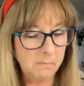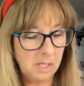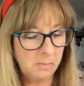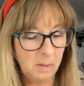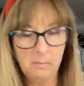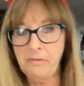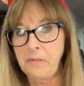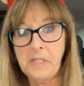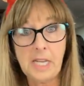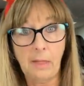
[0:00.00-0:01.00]
minimum
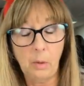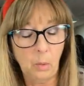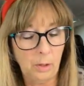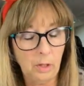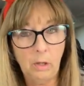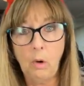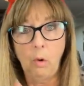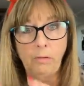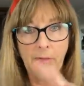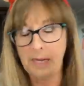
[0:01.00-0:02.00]
fifty dollar order
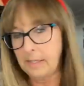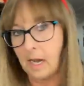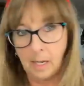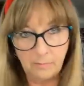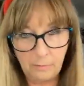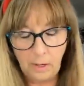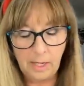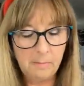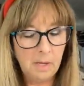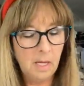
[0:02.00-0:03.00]
over that time
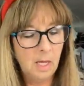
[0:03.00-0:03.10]
frame,